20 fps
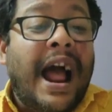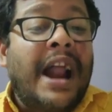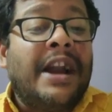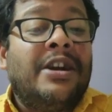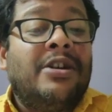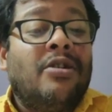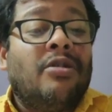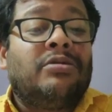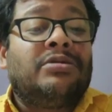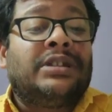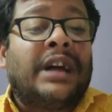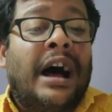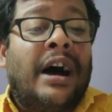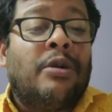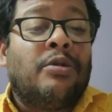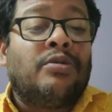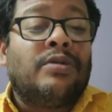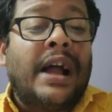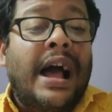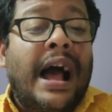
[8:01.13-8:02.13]
and looked
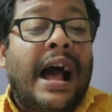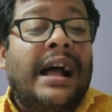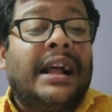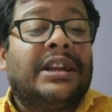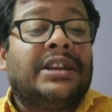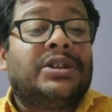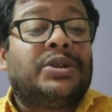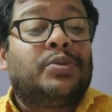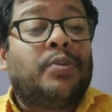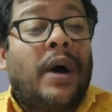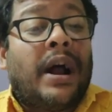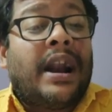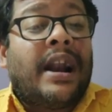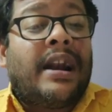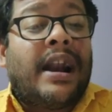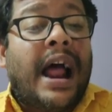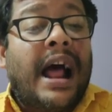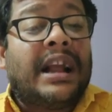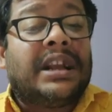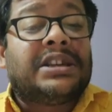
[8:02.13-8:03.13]
down as
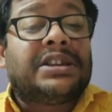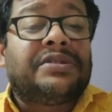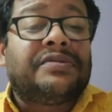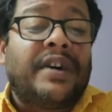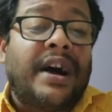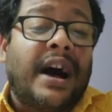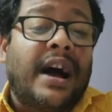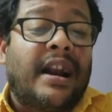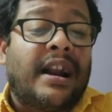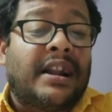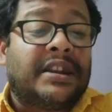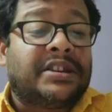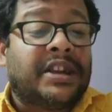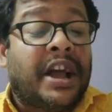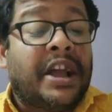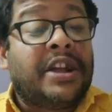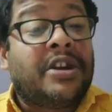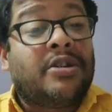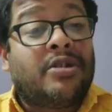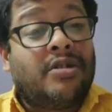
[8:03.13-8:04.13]
far
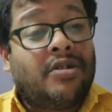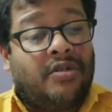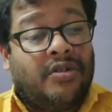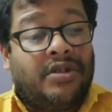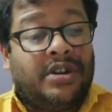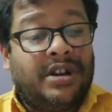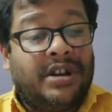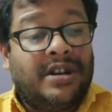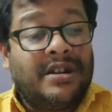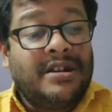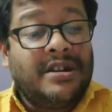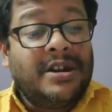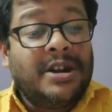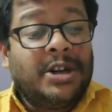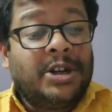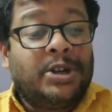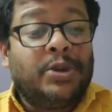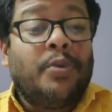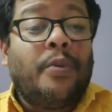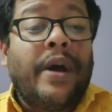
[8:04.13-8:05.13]
as I could
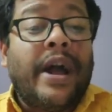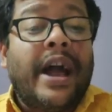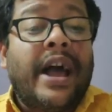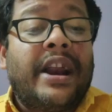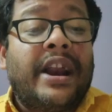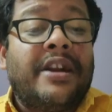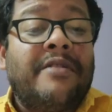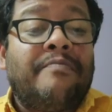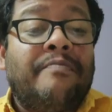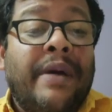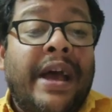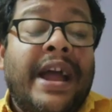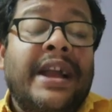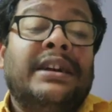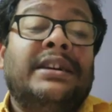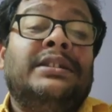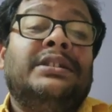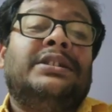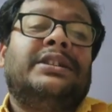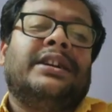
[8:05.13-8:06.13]
to where it
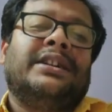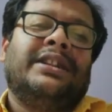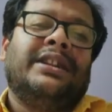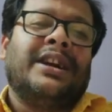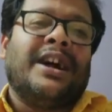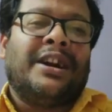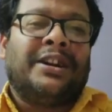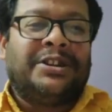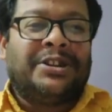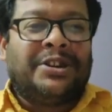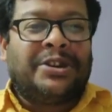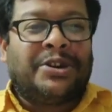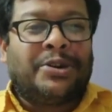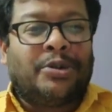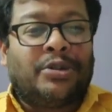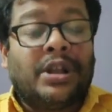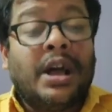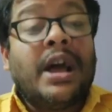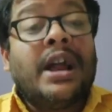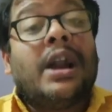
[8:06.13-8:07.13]
bent in the
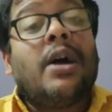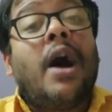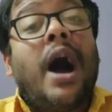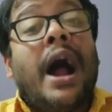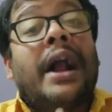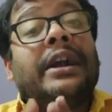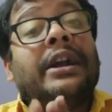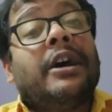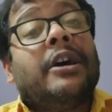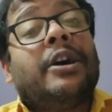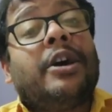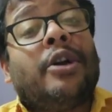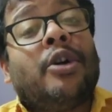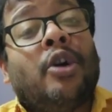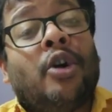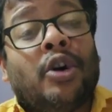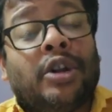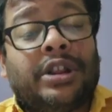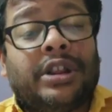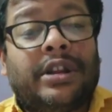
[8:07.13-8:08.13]
undergrowth. Now,
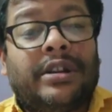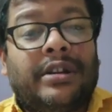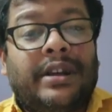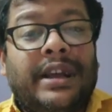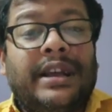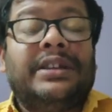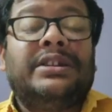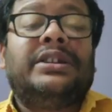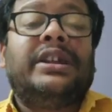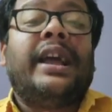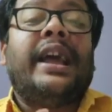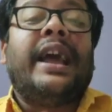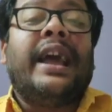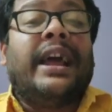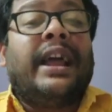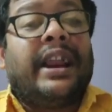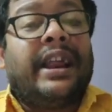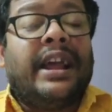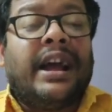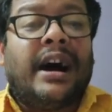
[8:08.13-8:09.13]
undergrowth is the
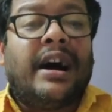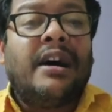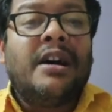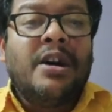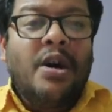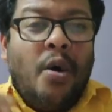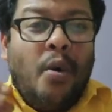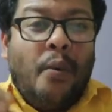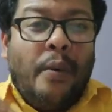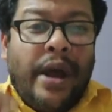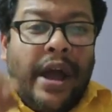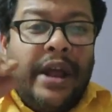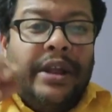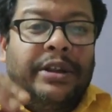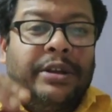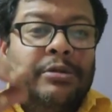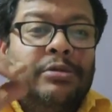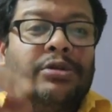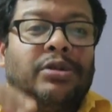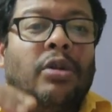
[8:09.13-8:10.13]
area where
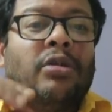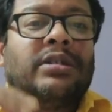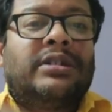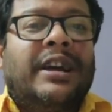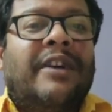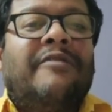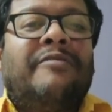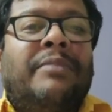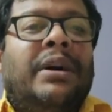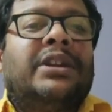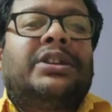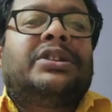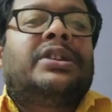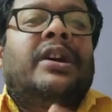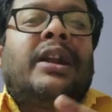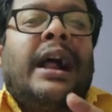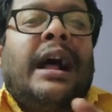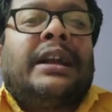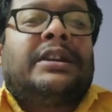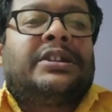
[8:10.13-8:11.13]
you don't have much
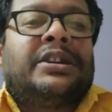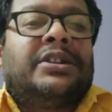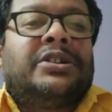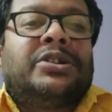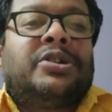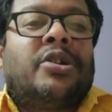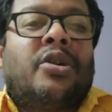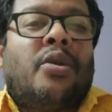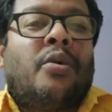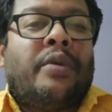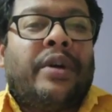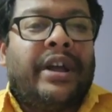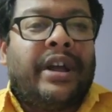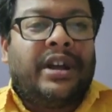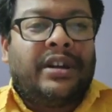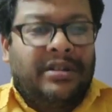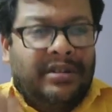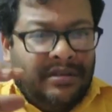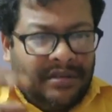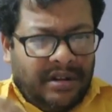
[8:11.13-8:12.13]
grasses
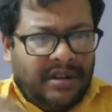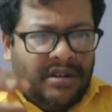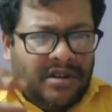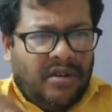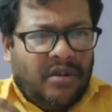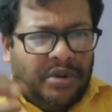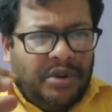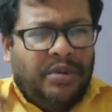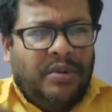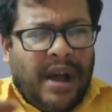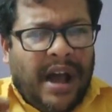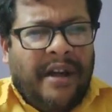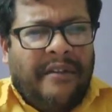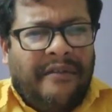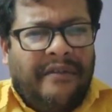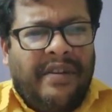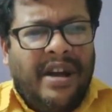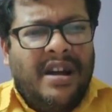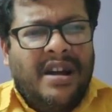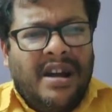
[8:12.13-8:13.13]
growing. You
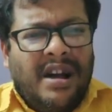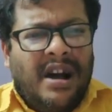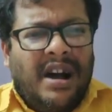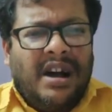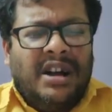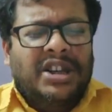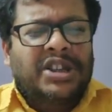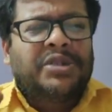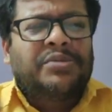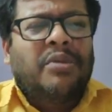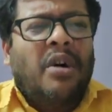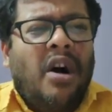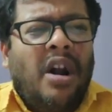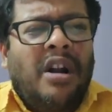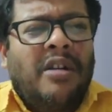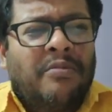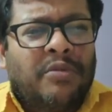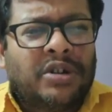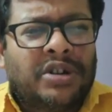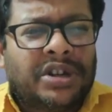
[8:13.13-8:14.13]
have
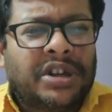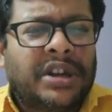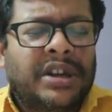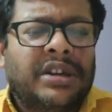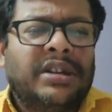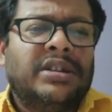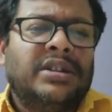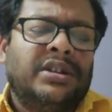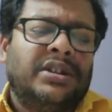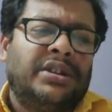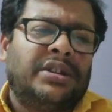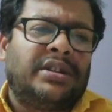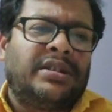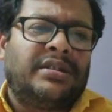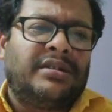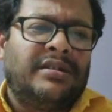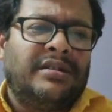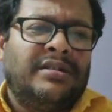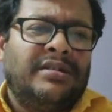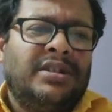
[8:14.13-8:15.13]
small
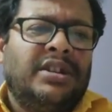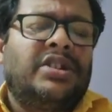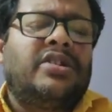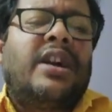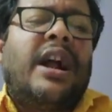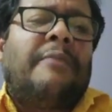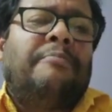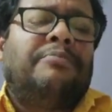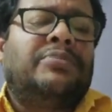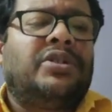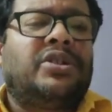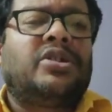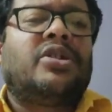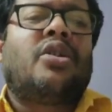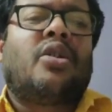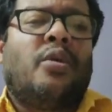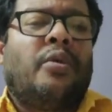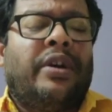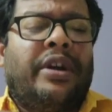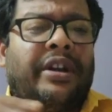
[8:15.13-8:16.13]
bushes, shrubs
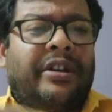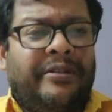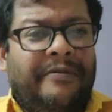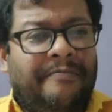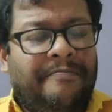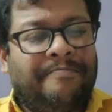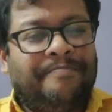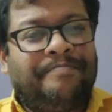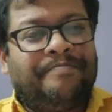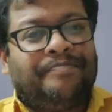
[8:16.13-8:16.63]
growing.